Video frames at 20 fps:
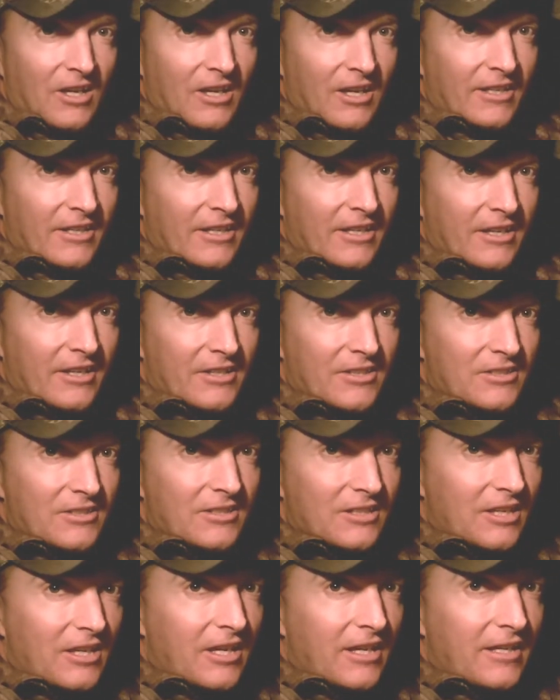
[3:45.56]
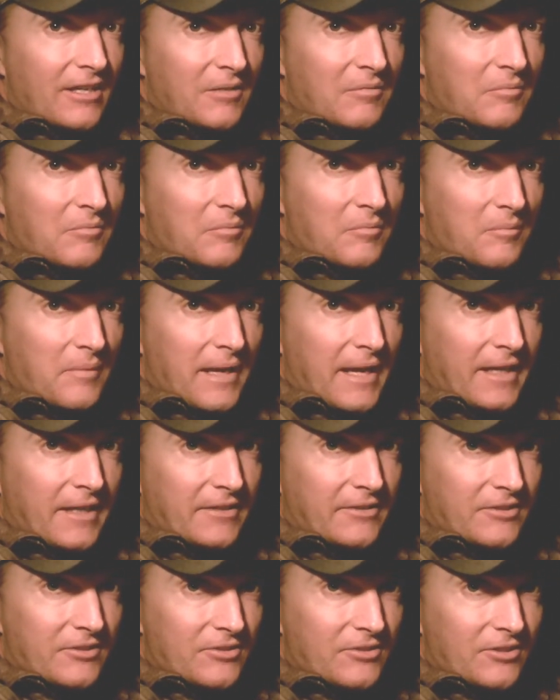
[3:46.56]
Alright guys, I am back
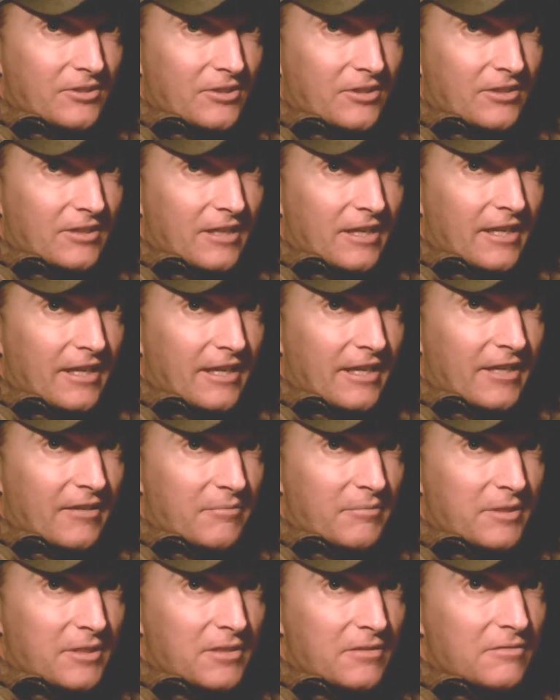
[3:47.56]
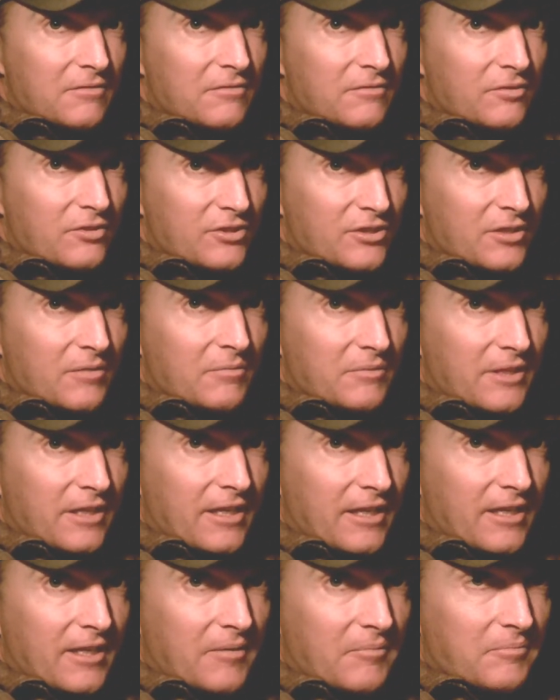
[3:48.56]
at the truck. I have been for some
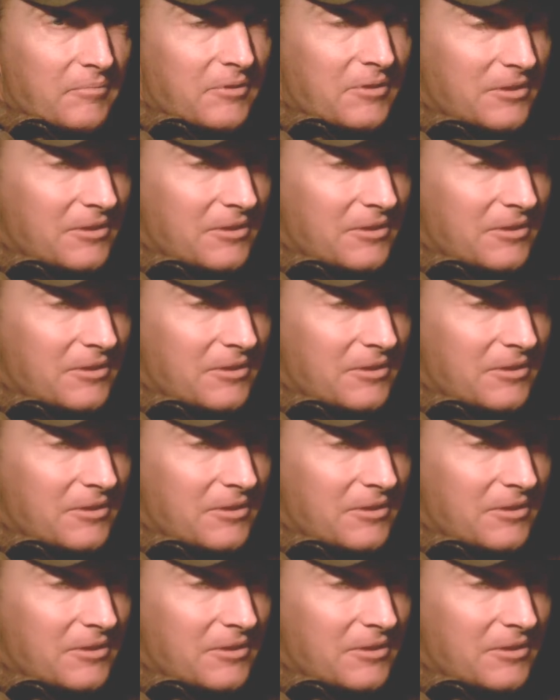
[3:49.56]
time.